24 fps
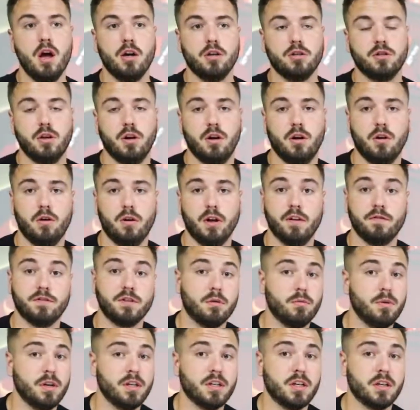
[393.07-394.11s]
So if
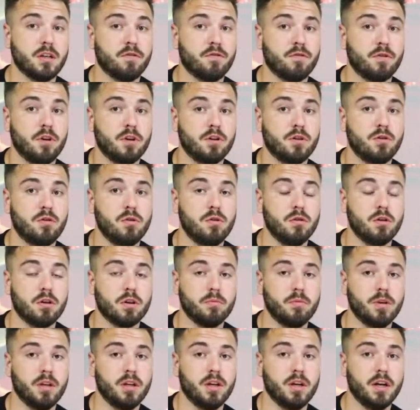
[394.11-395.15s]
somebody's at the front door, it
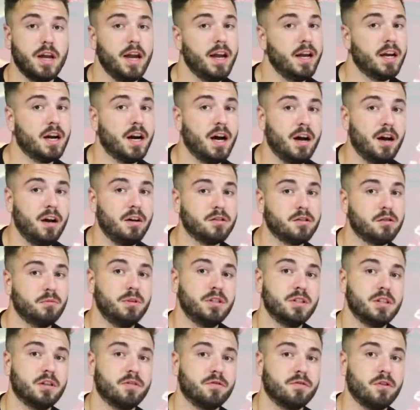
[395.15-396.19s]
can be like, hey Kyle,
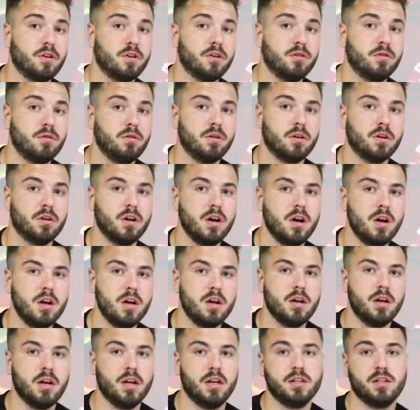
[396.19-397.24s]
somebody's at the front door.
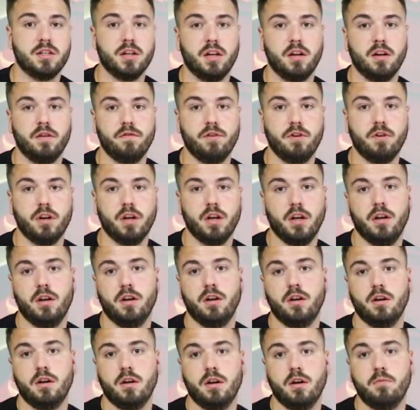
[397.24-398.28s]
Instead of you getting
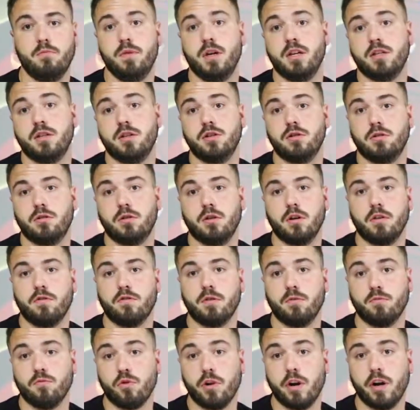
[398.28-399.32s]
a message alert
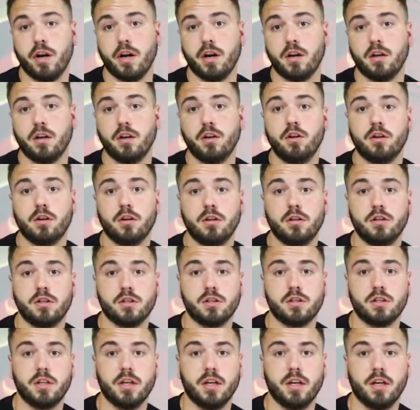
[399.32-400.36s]
from Ring, you could
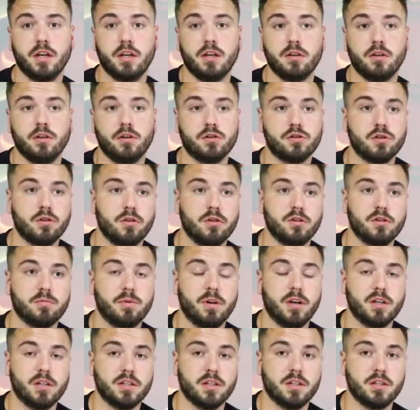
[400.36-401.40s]
just get your Sonos
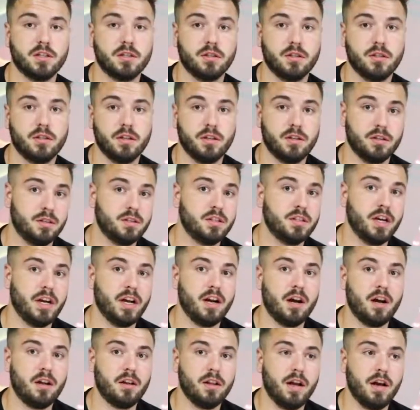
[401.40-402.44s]
players to say it
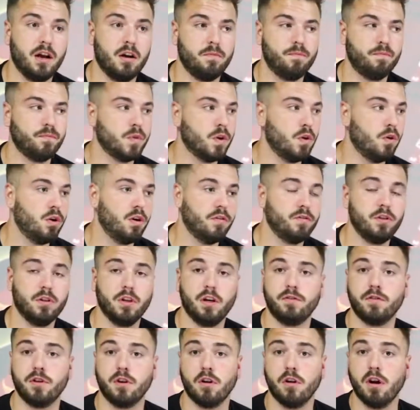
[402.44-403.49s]
out loud. Or if you
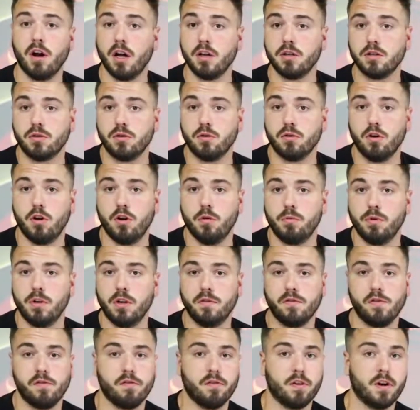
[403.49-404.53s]
left the garage door open,
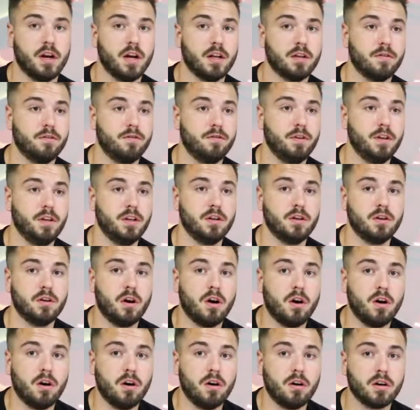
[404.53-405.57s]
if you forgot to feed the
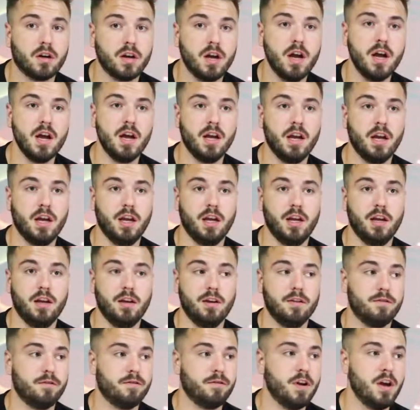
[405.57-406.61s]
dog,
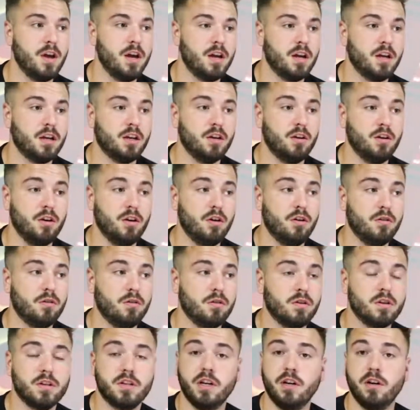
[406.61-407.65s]
if you know
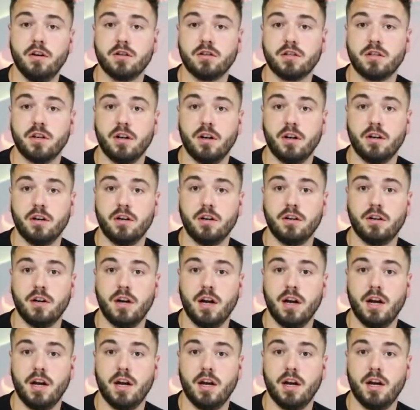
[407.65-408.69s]
dinner's done
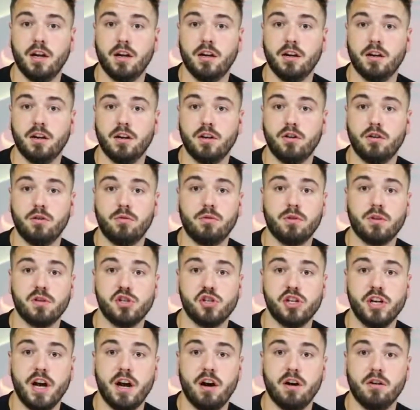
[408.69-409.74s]
and you don't want to
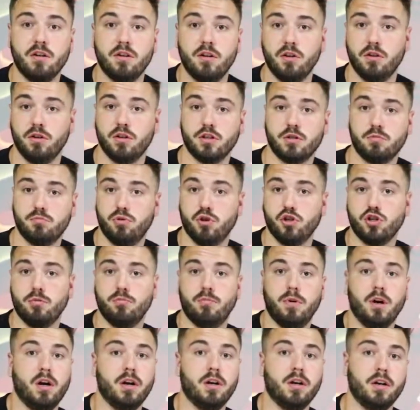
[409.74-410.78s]
shout, you can just push a
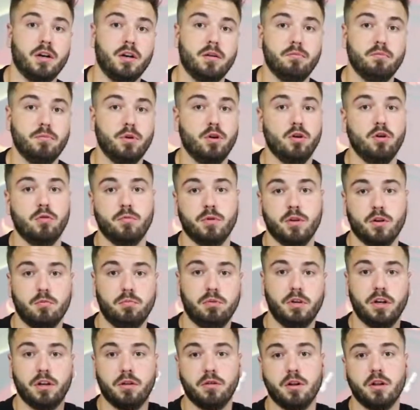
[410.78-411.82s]
button and boom, it'll
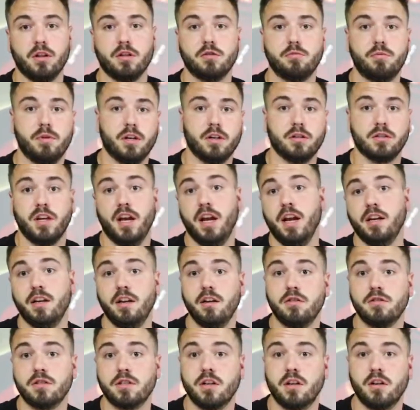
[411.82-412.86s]
play throughout the speakers. Hey,
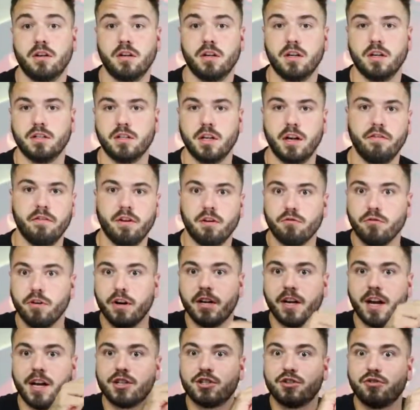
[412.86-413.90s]
dinner's done. Instead of having to
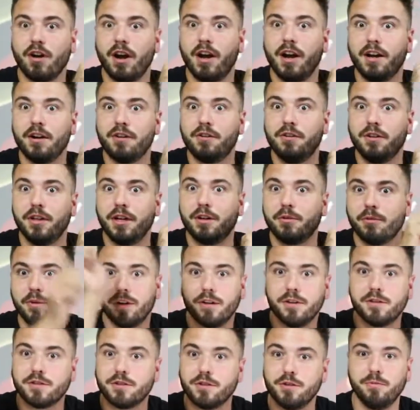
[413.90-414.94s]
ring that triangle like we
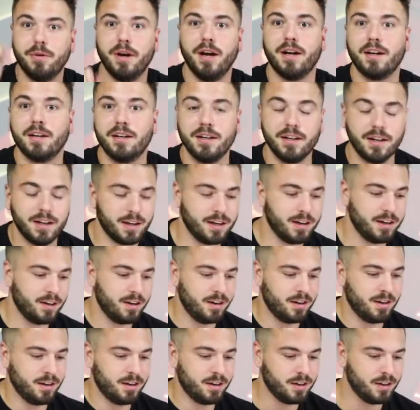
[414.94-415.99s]
used to back in the day.
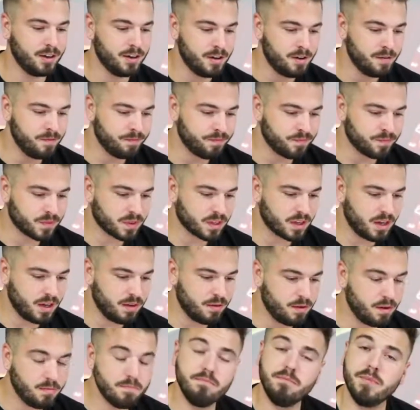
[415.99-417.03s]

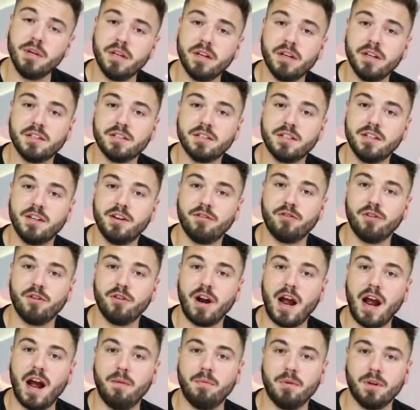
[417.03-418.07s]
Millions of
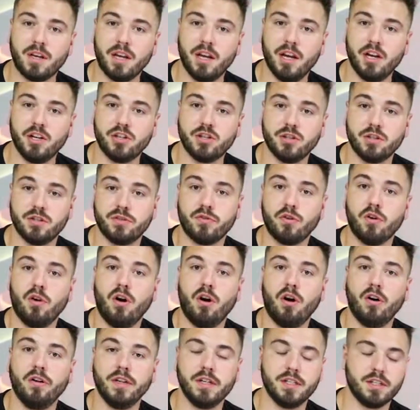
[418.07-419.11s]
different applications for
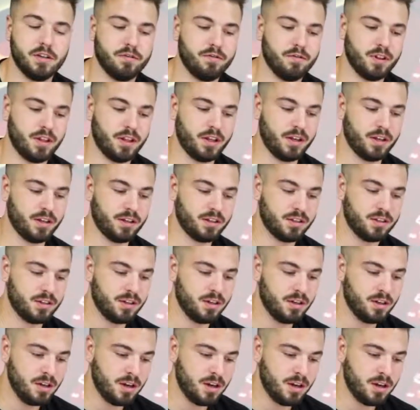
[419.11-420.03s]
all these different things.